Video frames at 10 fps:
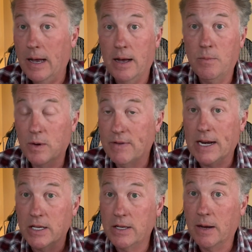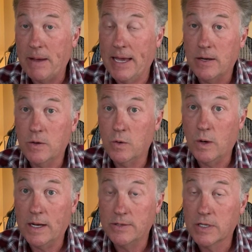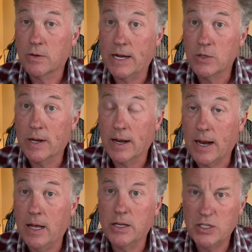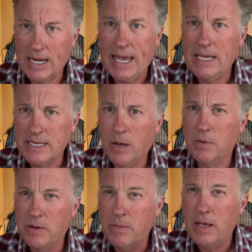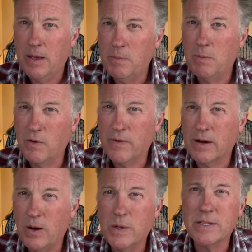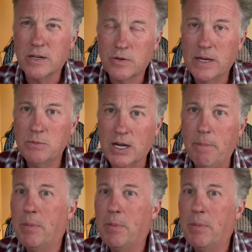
We've got a young man who just graduated college, and he's helping people figure out what's their dream job.